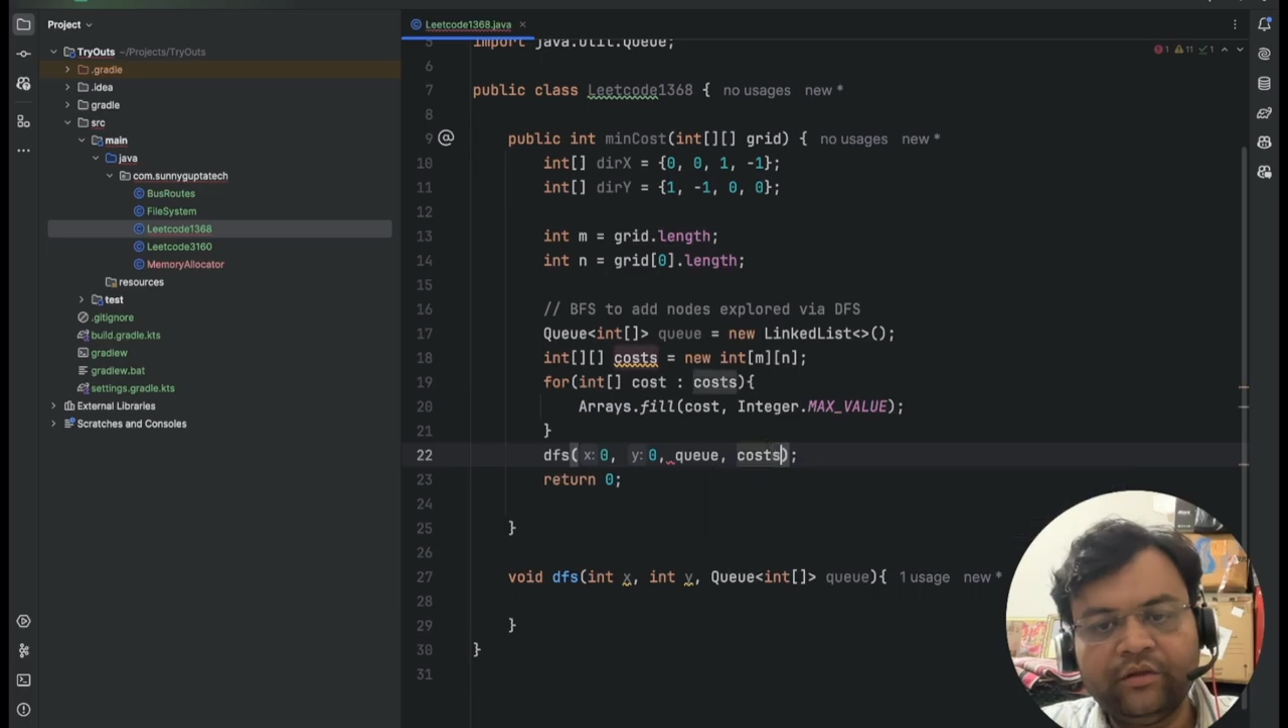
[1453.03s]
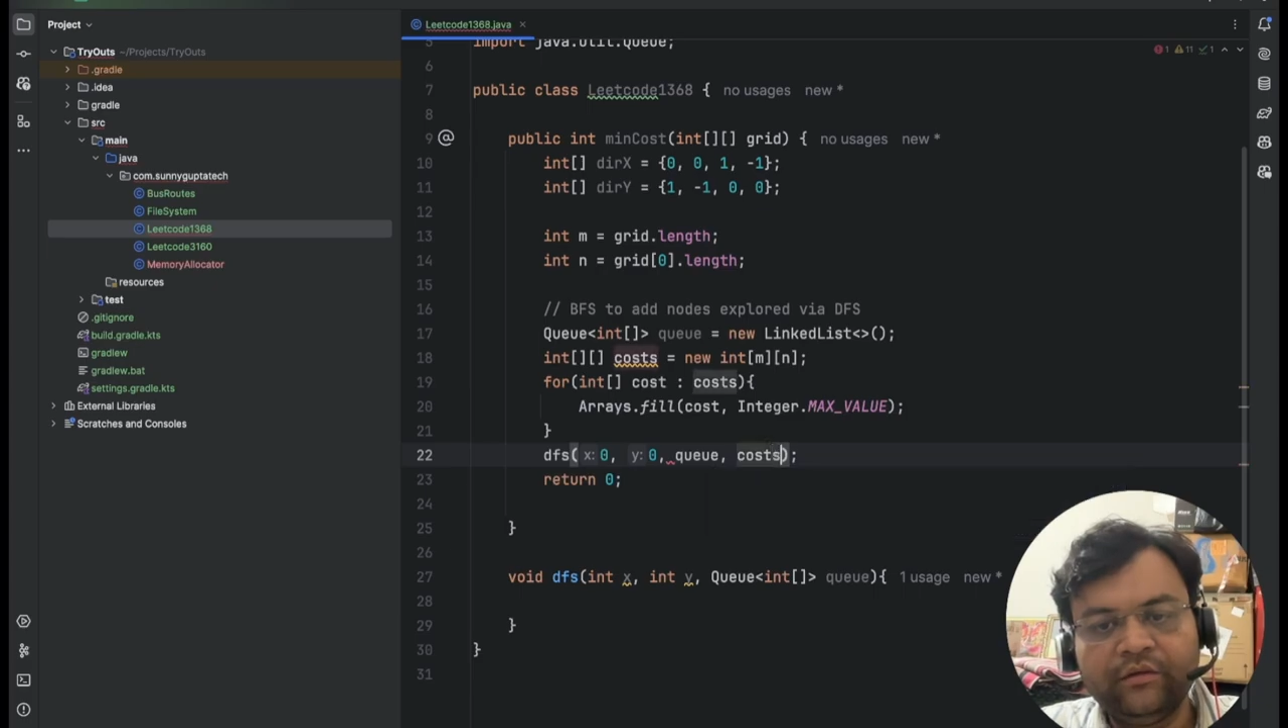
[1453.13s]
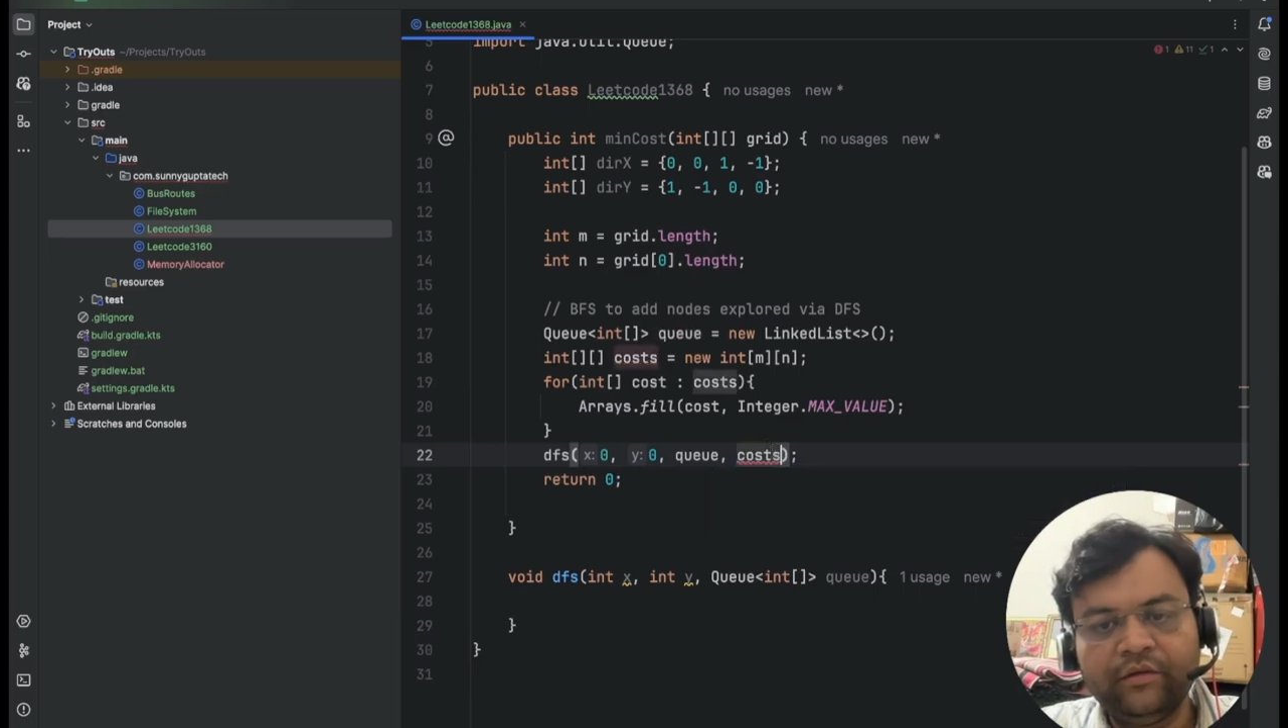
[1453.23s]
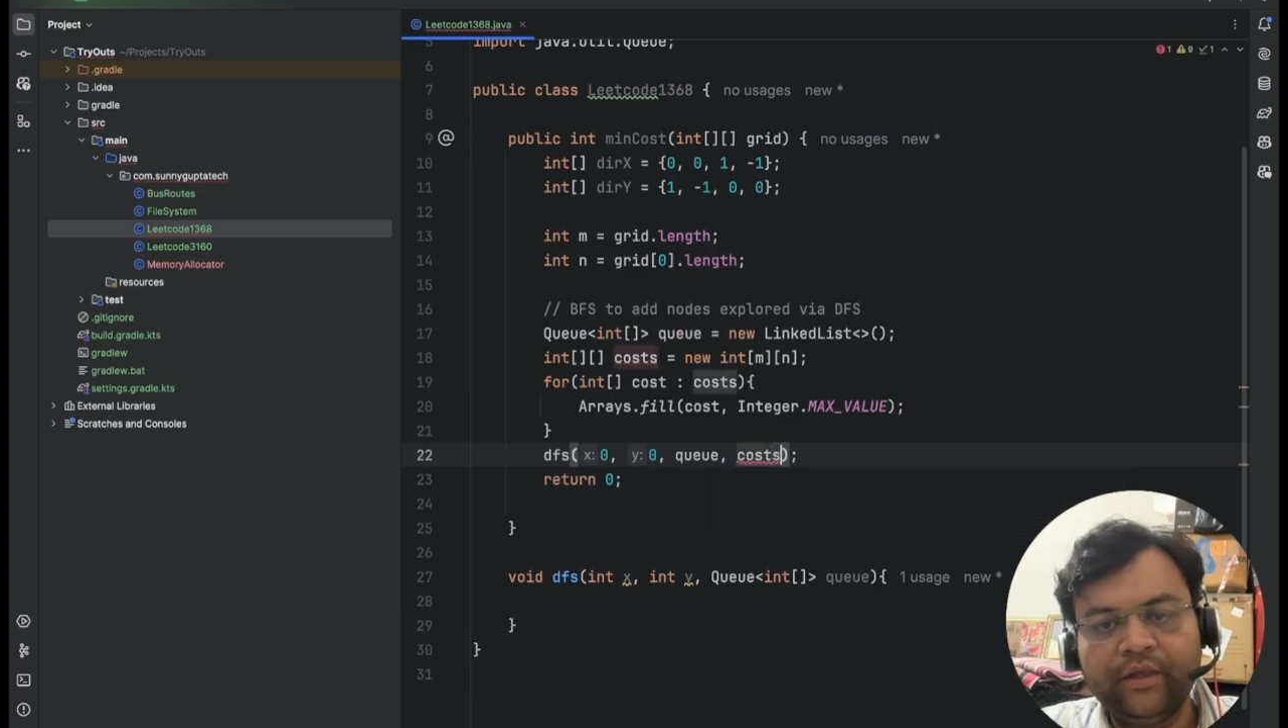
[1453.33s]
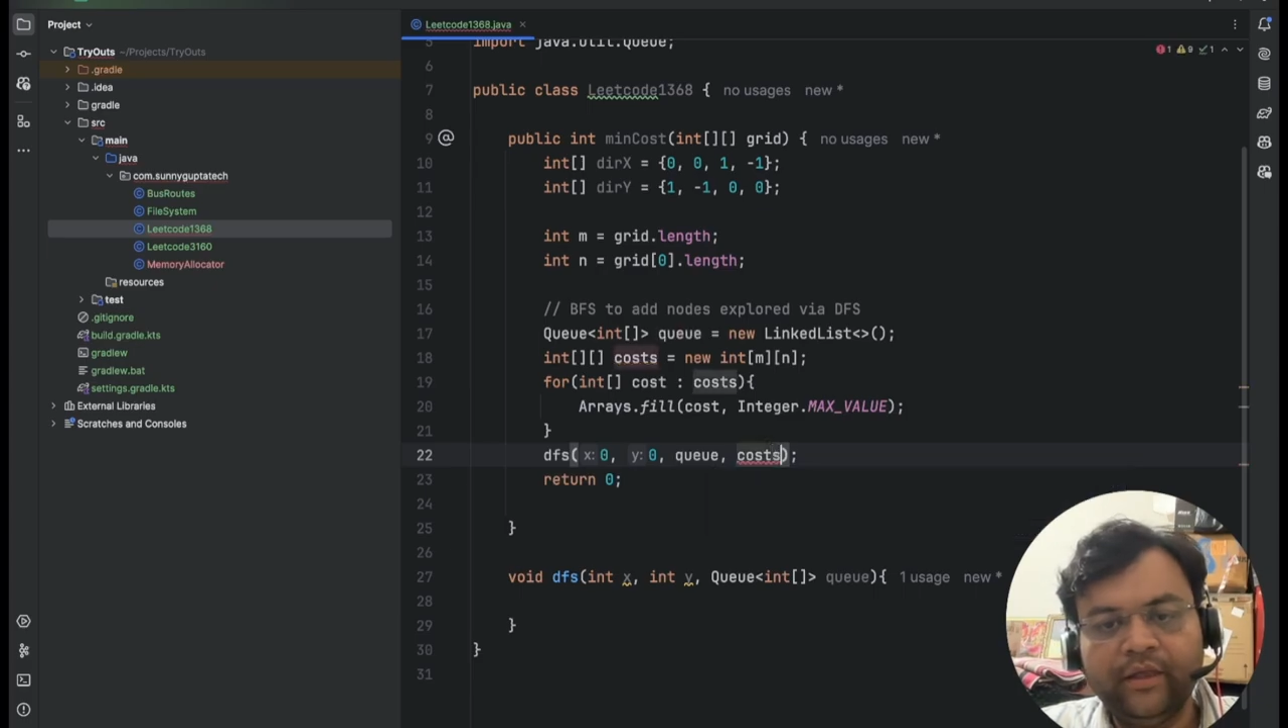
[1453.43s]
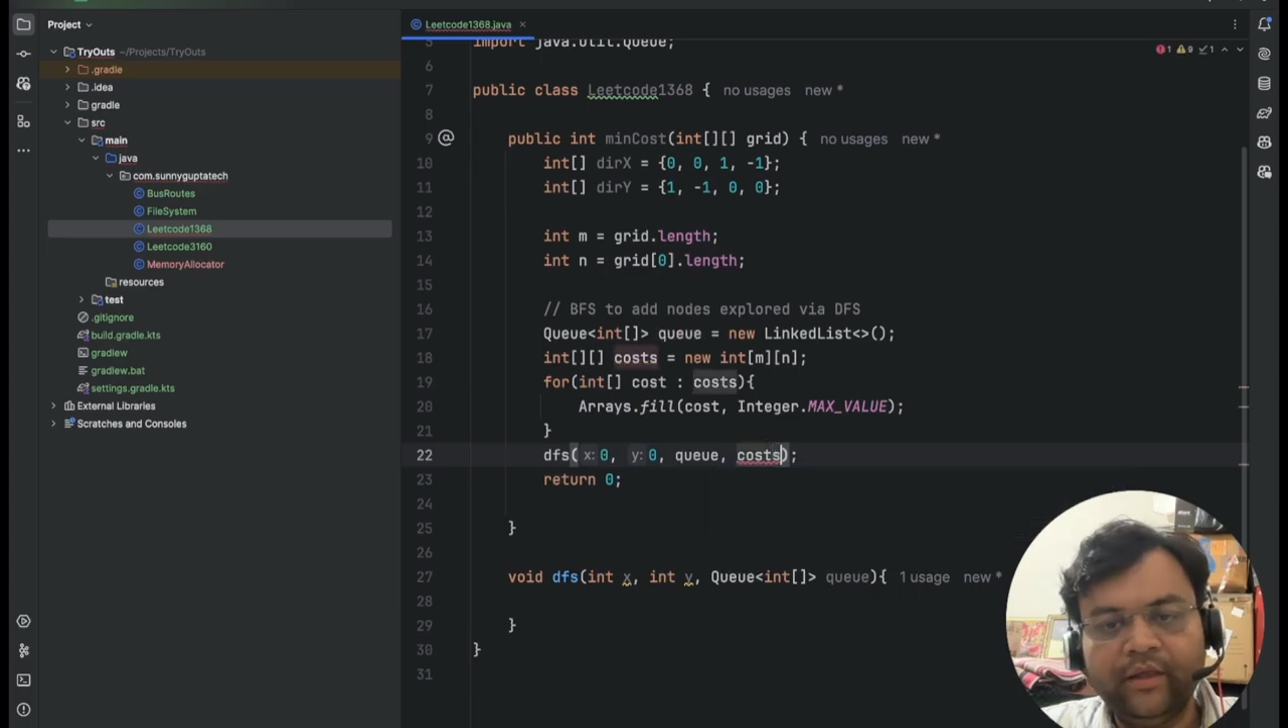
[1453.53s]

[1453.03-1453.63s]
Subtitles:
Okay,